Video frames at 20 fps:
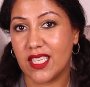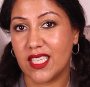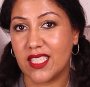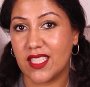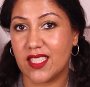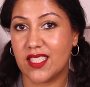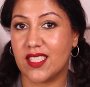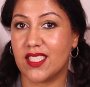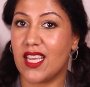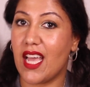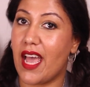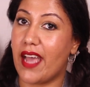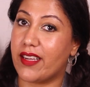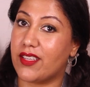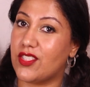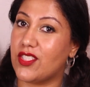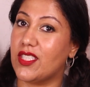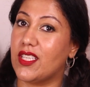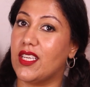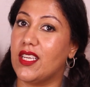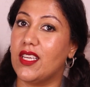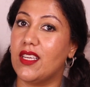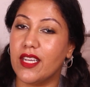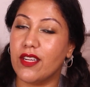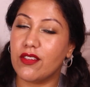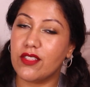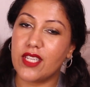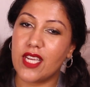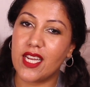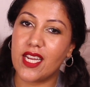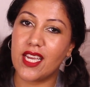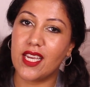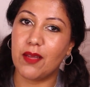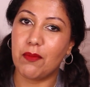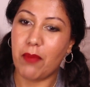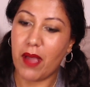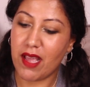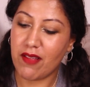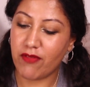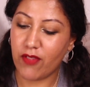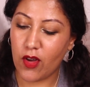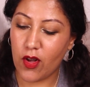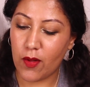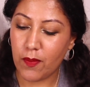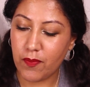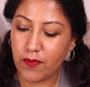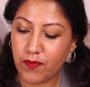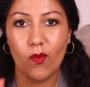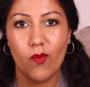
It's actually irritating and painful.